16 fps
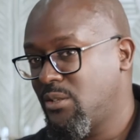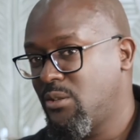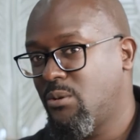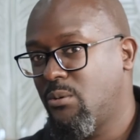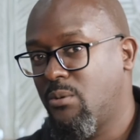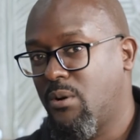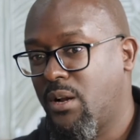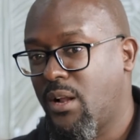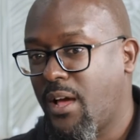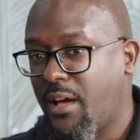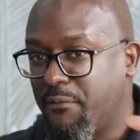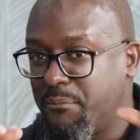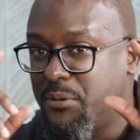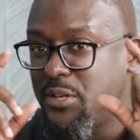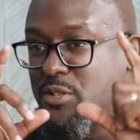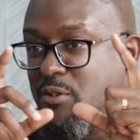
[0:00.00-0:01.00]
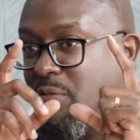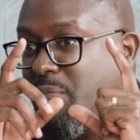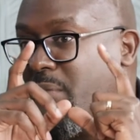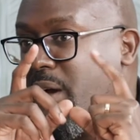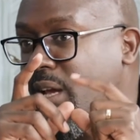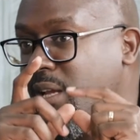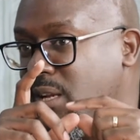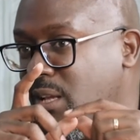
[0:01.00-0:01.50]
You want to have peace of
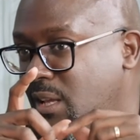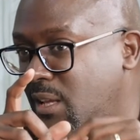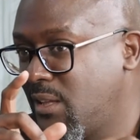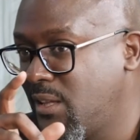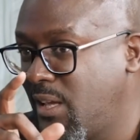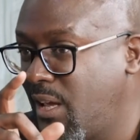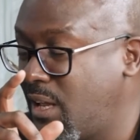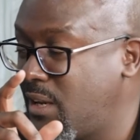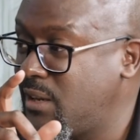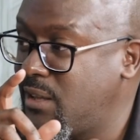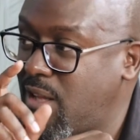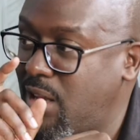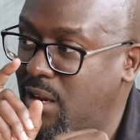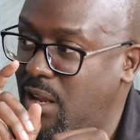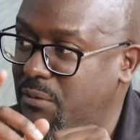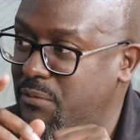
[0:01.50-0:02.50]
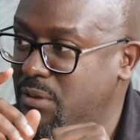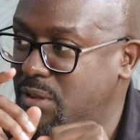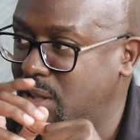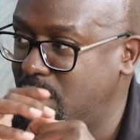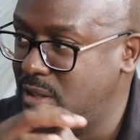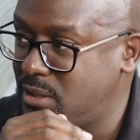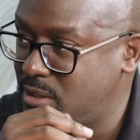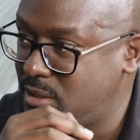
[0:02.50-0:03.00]
mind in the end that
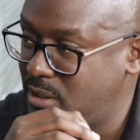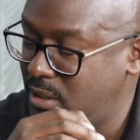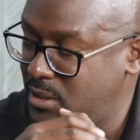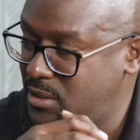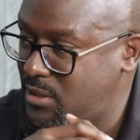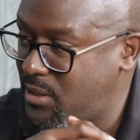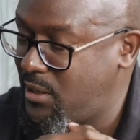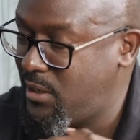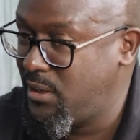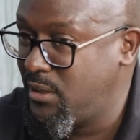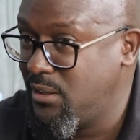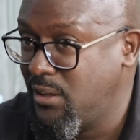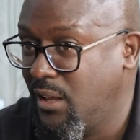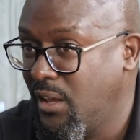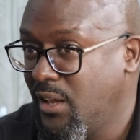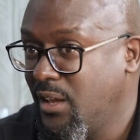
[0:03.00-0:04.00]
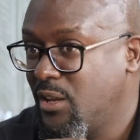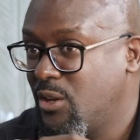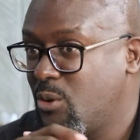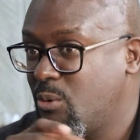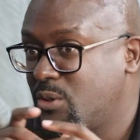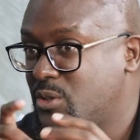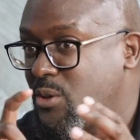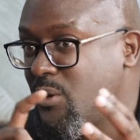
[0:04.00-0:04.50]
everything is clean.
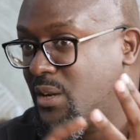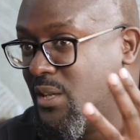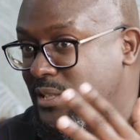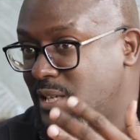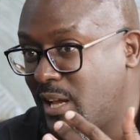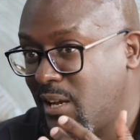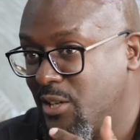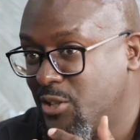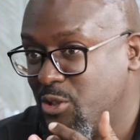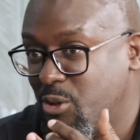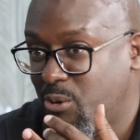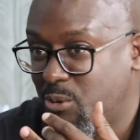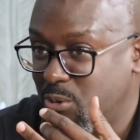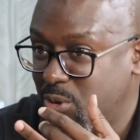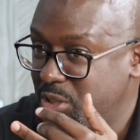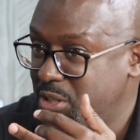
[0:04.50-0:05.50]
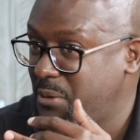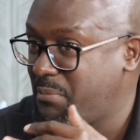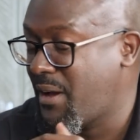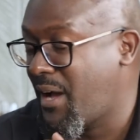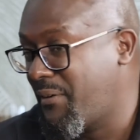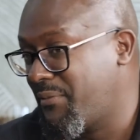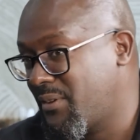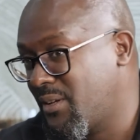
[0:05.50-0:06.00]
No one's going to challenge your ownership
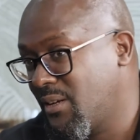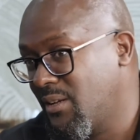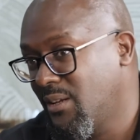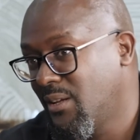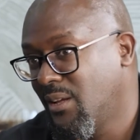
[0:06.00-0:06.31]
after,